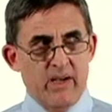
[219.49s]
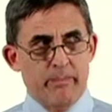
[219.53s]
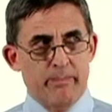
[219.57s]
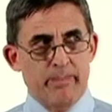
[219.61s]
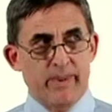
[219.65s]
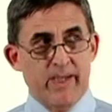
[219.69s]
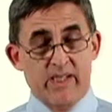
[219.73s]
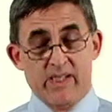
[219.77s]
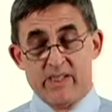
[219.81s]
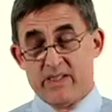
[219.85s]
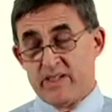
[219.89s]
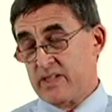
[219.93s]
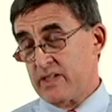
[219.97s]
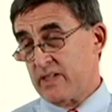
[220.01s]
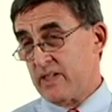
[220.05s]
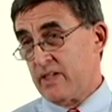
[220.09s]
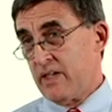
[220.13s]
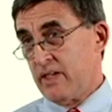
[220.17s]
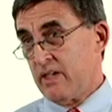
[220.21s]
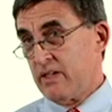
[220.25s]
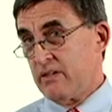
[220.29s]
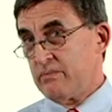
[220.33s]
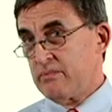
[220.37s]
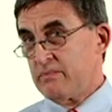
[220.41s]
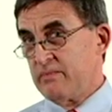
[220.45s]
But
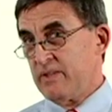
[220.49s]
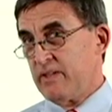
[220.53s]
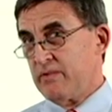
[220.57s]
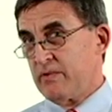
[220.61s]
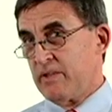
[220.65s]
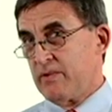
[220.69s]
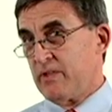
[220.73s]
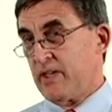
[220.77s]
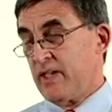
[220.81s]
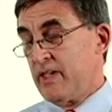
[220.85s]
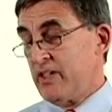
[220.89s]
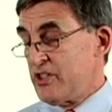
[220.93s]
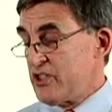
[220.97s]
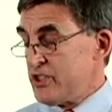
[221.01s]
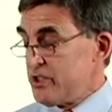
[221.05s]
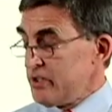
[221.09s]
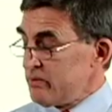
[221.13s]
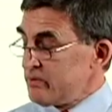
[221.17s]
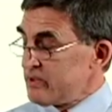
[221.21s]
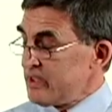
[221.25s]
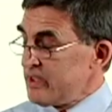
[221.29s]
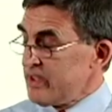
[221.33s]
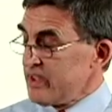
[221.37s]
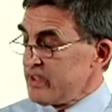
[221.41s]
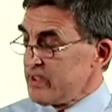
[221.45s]
in
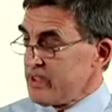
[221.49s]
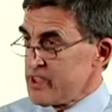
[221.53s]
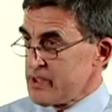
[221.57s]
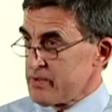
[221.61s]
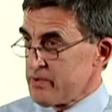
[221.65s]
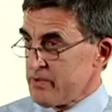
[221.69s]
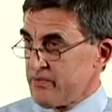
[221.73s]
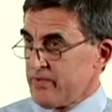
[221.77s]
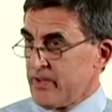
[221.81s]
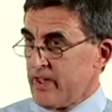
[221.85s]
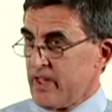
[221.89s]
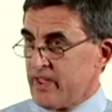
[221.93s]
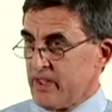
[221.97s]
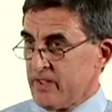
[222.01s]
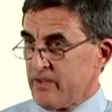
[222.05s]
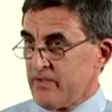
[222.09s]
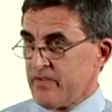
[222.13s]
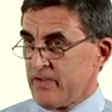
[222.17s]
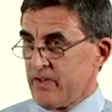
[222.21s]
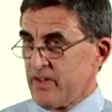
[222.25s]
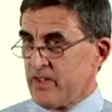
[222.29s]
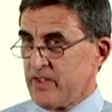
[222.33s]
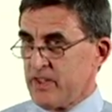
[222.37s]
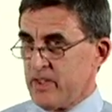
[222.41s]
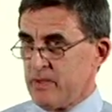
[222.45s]
children, at least, we're finding a
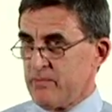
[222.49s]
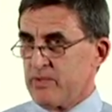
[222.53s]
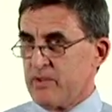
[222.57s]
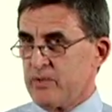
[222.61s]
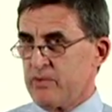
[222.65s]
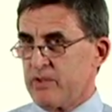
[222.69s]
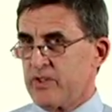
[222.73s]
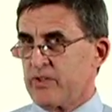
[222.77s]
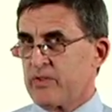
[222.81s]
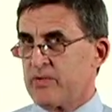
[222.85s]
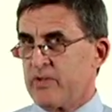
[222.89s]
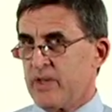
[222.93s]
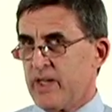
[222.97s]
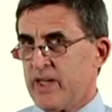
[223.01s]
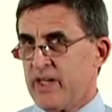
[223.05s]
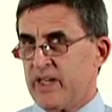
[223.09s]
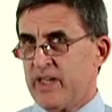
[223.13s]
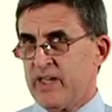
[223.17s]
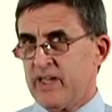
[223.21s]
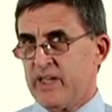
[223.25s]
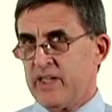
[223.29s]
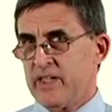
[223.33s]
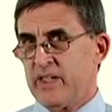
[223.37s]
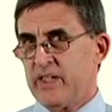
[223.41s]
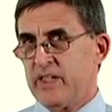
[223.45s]
fair number with
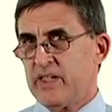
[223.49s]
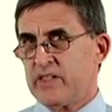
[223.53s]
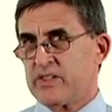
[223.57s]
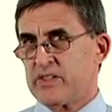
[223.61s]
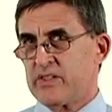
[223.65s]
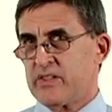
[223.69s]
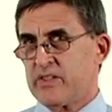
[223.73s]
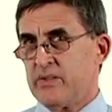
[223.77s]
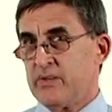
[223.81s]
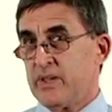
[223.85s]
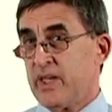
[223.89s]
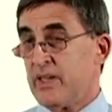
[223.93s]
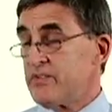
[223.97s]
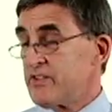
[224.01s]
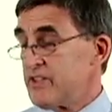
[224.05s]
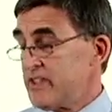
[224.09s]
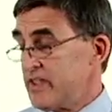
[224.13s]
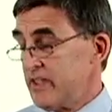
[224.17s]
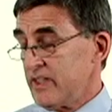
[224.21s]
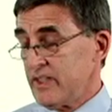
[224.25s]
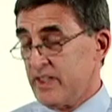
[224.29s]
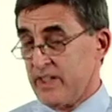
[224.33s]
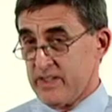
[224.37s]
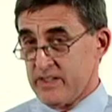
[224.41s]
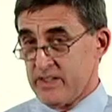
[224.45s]
chronic headaches who have
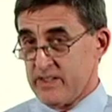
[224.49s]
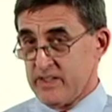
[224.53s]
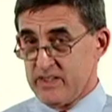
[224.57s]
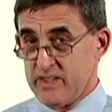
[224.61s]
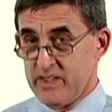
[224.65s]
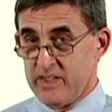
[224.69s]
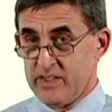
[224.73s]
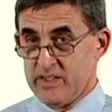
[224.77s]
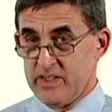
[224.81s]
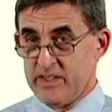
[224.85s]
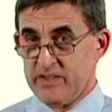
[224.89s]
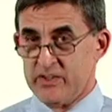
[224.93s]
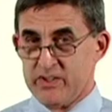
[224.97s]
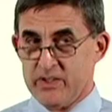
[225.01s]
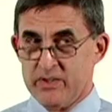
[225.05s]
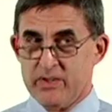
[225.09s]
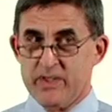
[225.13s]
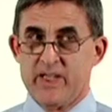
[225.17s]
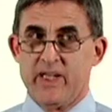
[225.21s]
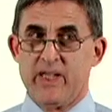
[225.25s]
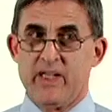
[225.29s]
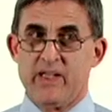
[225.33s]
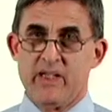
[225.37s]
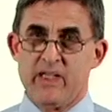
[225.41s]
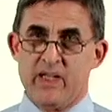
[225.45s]
celiac disease. And so,
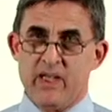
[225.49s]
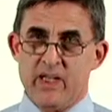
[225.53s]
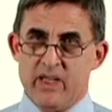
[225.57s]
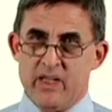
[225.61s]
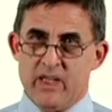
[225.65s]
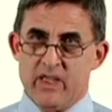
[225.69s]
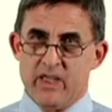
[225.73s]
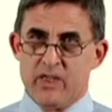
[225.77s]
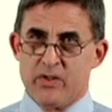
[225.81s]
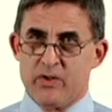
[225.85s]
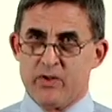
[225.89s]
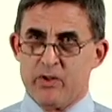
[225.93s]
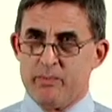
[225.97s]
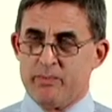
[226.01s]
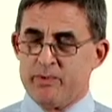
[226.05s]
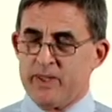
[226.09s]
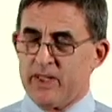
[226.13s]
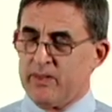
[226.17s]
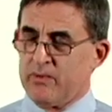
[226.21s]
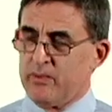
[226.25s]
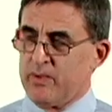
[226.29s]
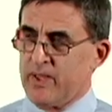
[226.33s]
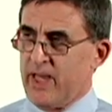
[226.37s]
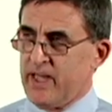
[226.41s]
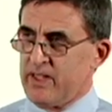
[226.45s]
again, a group
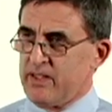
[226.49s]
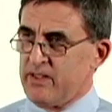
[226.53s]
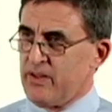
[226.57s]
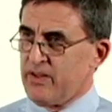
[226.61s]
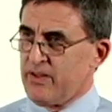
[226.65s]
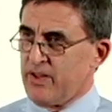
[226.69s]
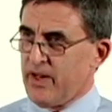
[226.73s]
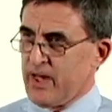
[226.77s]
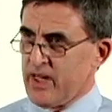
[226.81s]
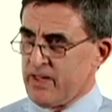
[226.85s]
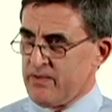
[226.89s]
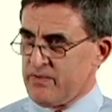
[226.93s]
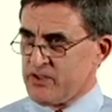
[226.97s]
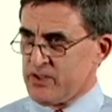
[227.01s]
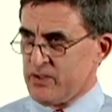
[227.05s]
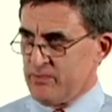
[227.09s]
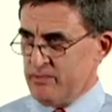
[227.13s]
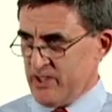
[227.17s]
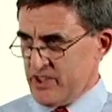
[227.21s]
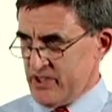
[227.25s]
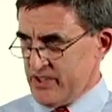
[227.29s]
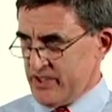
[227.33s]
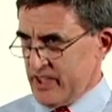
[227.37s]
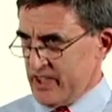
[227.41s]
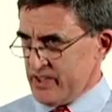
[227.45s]
that we hadn't thought of so
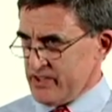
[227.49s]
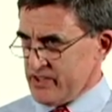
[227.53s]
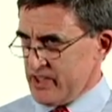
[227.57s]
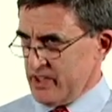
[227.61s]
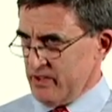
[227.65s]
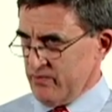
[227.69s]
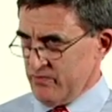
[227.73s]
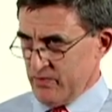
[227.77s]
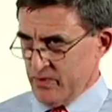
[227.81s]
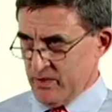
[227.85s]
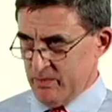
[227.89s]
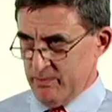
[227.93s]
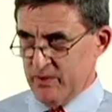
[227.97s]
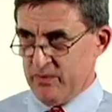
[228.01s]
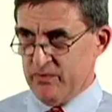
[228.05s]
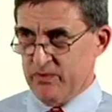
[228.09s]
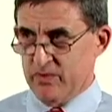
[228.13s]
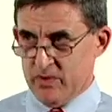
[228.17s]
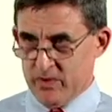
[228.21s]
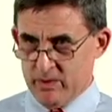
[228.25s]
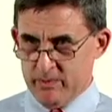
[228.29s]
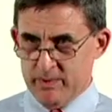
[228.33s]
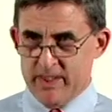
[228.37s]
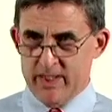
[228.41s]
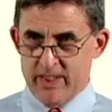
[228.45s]
much testing for
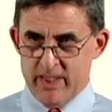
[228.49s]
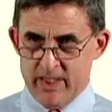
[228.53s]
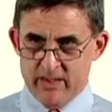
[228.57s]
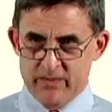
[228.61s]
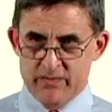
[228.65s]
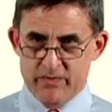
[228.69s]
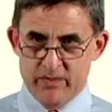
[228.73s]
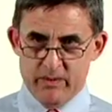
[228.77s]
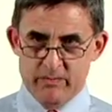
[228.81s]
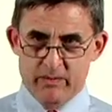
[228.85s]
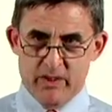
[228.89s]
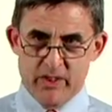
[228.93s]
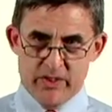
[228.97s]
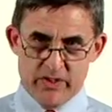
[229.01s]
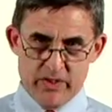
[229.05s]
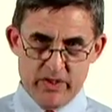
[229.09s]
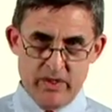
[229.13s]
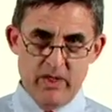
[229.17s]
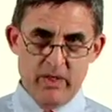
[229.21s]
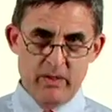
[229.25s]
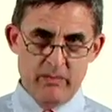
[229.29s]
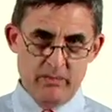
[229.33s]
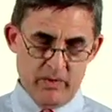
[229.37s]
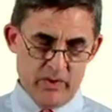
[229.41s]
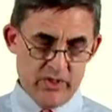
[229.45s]
before, but now feel much
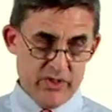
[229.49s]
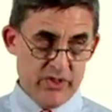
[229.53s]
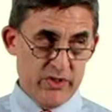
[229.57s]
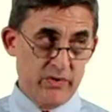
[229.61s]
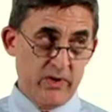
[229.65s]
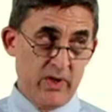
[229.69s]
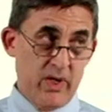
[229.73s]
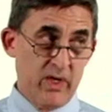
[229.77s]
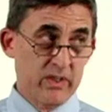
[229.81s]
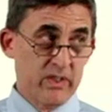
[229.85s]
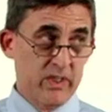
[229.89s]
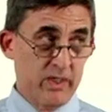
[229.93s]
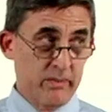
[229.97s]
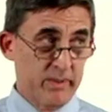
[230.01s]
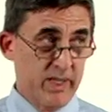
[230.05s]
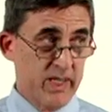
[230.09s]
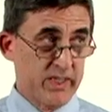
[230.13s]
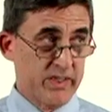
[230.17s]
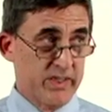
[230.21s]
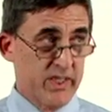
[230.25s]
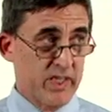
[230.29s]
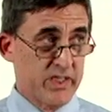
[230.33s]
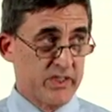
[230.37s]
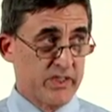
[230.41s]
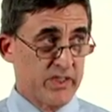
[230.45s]
more strongly
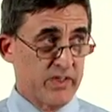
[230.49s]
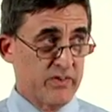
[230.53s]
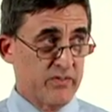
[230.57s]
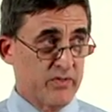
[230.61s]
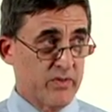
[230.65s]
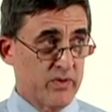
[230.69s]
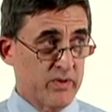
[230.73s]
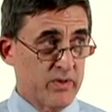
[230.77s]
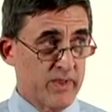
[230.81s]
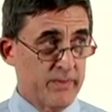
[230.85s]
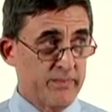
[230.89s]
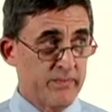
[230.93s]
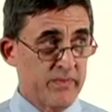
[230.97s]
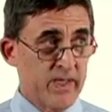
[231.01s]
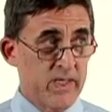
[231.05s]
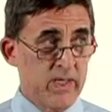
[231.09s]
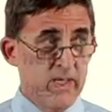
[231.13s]
about testing for. And